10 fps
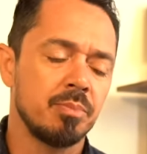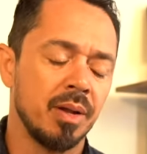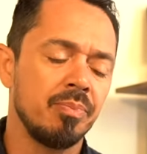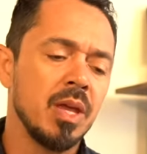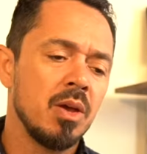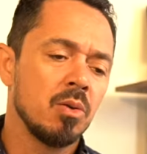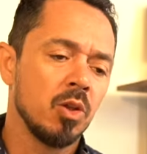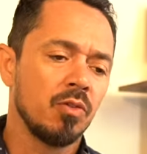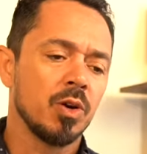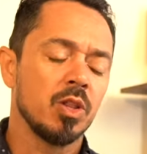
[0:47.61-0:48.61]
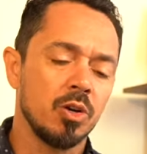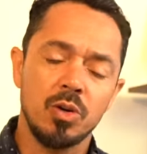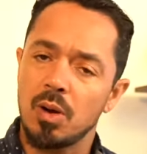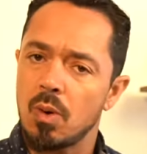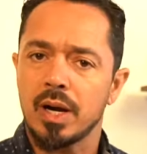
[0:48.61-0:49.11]
But no further
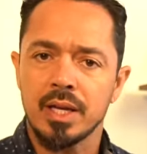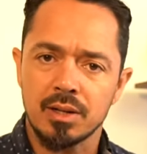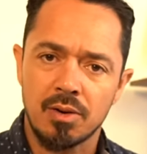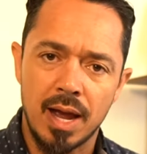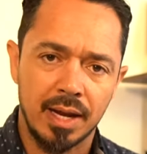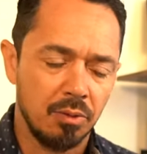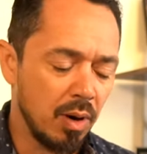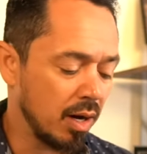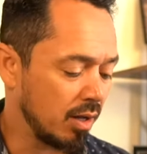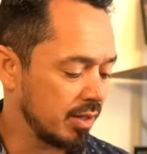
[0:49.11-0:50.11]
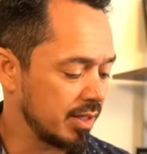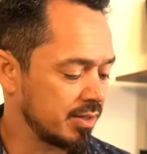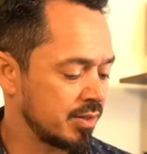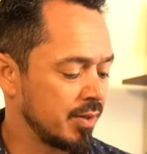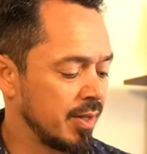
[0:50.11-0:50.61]
ado, I want to get cracking right on
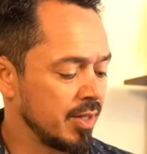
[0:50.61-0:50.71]
this.